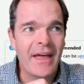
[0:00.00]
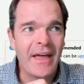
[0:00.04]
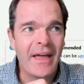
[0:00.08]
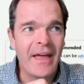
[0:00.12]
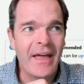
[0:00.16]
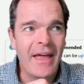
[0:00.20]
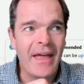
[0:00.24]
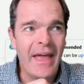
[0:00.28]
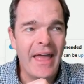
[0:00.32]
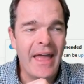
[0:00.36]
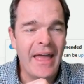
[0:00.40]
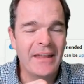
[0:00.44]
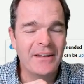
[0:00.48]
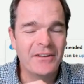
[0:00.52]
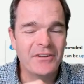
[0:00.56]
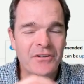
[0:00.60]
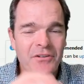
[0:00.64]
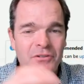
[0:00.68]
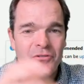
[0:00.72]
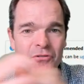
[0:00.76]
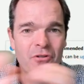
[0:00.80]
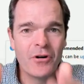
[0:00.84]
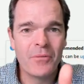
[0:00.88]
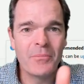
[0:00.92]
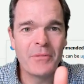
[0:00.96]
And
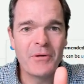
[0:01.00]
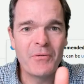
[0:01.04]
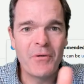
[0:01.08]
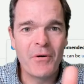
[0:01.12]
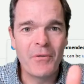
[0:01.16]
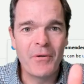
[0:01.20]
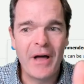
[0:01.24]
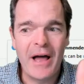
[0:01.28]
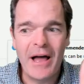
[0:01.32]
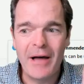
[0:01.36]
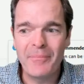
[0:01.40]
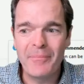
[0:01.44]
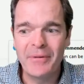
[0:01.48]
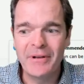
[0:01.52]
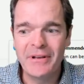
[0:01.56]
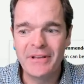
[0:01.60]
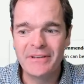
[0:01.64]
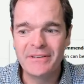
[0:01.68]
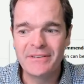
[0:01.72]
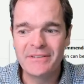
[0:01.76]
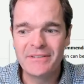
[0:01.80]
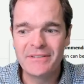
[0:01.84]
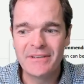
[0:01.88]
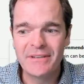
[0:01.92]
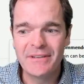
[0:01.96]
normally what will happen
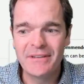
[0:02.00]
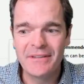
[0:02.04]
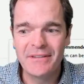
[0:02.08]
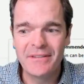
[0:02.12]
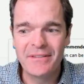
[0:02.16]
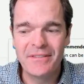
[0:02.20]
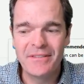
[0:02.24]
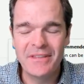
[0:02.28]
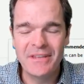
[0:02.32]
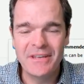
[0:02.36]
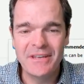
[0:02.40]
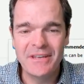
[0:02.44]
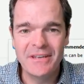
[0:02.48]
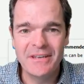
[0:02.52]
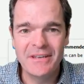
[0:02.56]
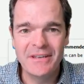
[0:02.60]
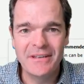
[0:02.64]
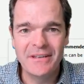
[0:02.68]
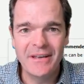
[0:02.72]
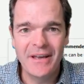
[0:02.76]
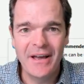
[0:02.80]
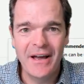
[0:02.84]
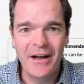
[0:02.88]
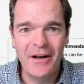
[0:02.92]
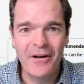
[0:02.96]
is the
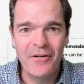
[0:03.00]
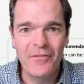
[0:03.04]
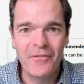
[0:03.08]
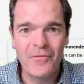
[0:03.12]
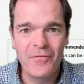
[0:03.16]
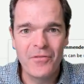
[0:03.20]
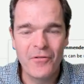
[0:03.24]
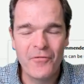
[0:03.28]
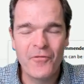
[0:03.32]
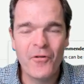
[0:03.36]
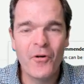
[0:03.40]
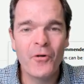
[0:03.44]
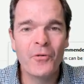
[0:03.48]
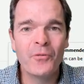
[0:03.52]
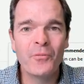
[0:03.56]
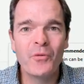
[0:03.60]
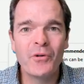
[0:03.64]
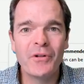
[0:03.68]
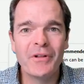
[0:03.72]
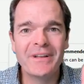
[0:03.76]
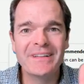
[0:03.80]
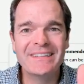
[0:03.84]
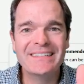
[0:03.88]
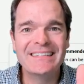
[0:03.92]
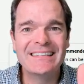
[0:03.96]
phone will
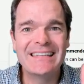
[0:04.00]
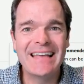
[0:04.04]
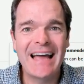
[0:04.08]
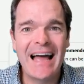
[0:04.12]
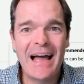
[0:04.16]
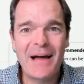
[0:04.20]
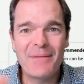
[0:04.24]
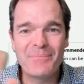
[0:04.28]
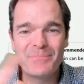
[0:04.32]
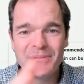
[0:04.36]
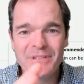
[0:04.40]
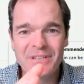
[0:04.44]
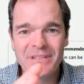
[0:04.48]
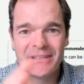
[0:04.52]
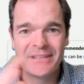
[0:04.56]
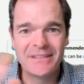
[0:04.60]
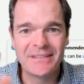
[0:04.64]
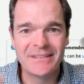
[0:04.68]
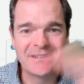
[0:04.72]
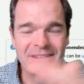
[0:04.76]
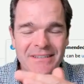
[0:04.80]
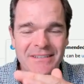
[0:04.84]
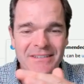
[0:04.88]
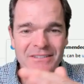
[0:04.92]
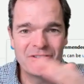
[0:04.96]
adapt
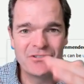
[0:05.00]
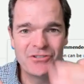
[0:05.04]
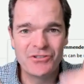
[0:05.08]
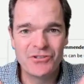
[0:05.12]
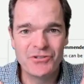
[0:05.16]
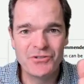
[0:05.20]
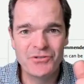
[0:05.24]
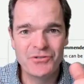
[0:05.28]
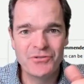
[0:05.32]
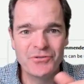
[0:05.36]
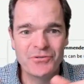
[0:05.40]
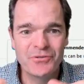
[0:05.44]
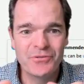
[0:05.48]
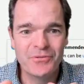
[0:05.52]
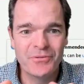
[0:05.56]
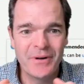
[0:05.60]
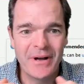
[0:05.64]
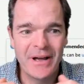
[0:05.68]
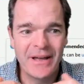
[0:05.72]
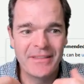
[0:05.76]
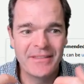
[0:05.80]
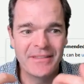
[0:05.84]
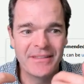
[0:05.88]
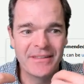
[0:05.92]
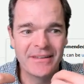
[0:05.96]
to
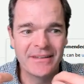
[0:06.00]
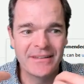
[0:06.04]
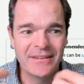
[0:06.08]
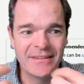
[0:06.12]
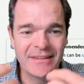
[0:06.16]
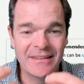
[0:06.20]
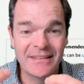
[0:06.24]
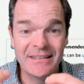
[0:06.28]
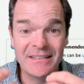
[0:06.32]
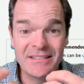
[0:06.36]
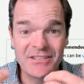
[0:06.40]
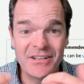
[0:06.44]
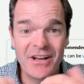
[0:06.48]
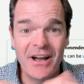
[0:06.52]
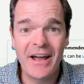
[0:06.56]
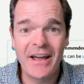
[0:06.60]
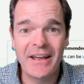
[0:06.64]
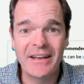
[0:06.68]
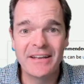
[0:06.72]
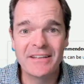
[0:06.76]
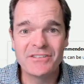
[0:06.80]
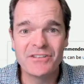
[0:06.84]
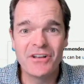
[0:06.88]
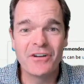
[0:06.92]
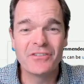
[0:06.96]
the design
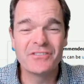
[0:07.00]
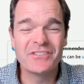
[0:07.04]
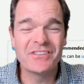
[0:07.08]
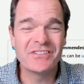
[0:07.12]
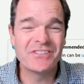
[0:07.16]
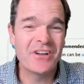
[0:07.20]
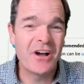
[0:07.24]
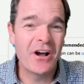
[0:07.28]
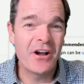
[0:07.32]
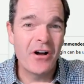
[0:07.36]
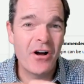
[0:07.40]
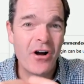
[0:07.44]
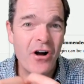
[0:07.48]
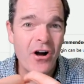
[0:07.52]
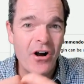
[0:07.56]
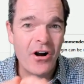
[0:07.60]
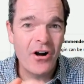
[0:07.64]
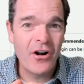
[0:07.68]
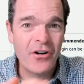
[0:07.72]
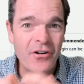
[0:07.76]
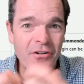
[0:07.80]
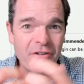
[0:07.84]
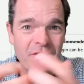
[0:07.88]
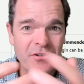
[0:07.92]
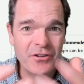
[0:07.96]
as long as it's not
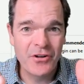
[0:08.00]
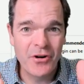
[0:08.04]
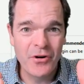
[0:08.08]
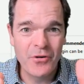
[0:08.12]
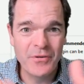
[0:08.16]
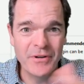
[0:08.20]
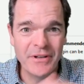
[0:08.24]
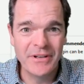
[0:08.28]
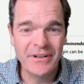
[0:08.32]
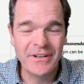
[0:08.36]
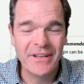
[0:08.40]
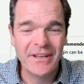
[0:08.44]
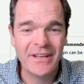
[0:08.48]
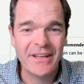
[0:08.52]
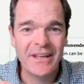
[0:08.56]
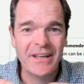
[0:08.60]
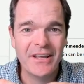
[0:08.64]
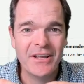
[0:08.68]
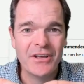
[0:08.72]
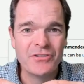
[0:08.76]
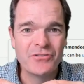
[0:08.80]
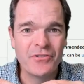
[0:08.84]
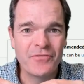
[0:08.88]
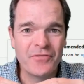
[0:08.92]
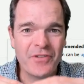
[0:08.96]
hard-coded.
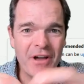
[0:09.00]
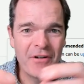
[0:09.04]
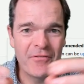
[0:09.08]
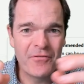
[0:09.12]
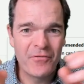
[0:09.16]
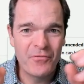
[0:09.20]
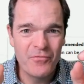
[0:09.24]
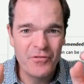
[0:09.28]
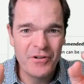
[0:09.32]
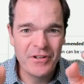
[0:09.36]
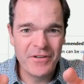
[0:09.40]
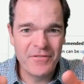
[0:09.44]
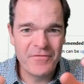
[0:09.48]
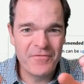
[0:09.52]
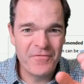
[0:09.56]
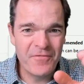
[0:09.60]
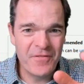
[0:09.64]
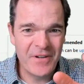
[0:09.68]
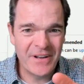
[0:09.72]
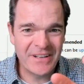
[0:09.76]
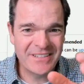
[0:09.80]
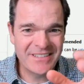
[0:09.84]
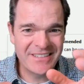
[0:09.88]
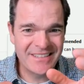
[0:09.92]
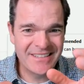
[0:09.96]
So if you have really
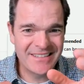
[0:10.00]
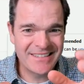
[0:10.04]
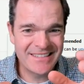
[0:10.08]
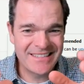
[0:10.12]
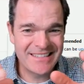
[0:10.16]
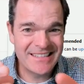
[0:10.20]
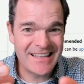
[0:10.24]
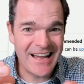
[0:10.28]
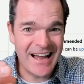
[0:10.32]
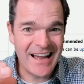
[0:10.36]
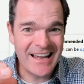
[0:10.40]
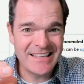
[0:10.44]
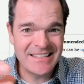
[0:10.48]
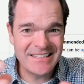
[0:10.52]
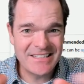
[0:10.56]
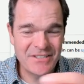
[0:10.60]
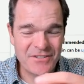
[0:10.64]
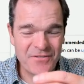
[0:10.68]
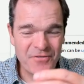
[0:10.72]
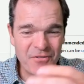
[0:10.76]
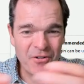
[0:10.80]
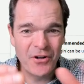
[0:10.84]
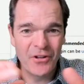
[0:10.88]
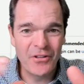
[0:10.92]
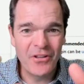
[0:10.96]
fixed sizes
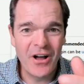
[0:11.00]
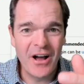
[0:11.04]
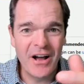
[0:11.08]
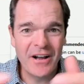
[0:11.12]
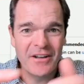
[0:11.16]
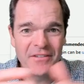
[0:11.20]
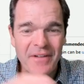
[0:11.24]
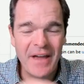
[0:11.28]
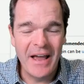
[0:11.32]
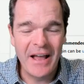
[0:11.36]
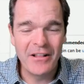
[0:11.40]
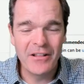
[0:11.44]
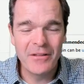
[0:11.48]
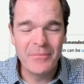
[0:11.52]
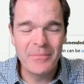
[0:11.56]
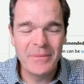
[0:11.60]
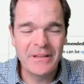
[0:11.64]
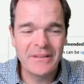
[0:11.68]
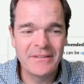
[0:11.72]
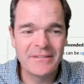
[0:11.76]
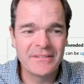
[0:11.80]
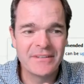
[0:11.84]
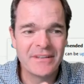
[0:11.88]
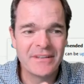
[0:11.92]
for a lot of elements,